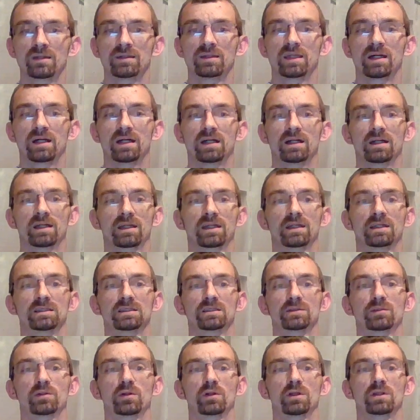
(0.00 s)
that can
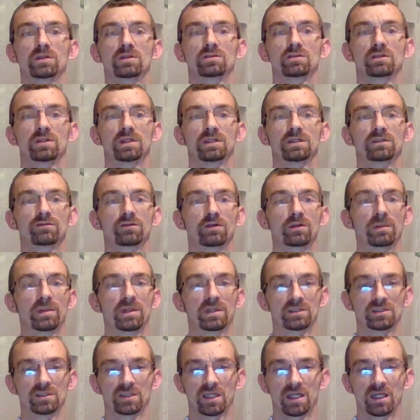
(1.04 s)
support and transform
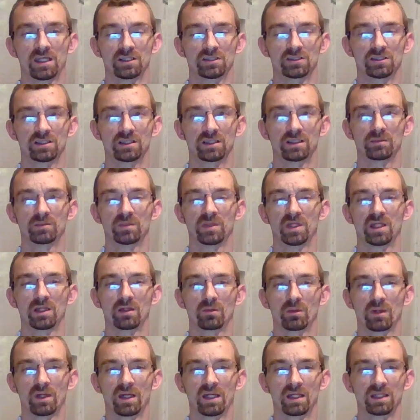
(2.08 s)
education in
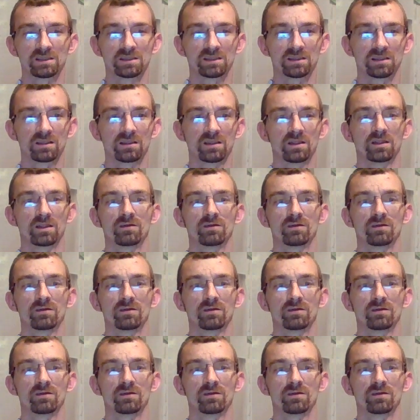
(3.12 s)
many ways,